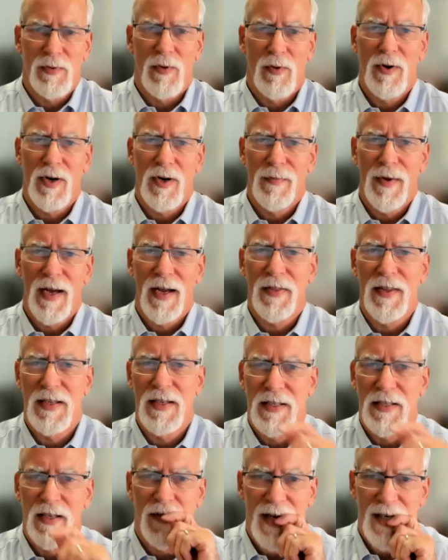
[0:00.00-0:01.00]
Well, what about
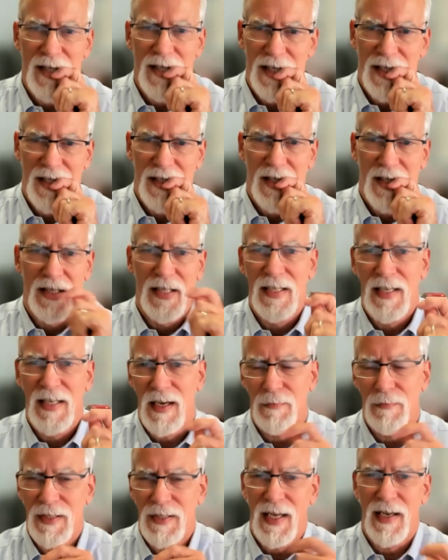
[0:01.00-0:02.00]
these devices to
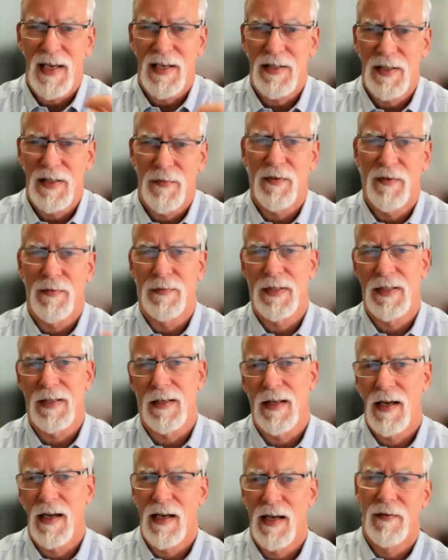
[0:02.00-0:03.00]
detect potassium from
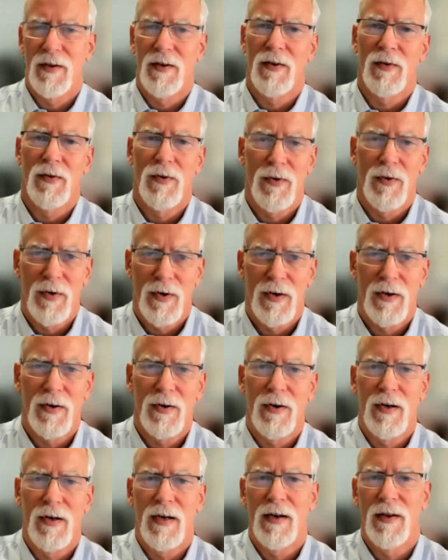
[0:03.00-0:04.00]
saliva or,
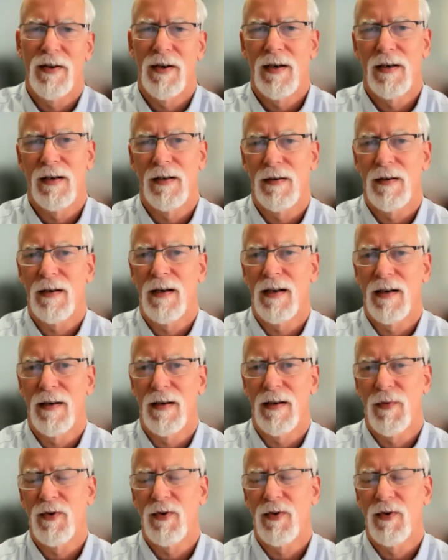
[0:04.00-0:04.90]
or other uh,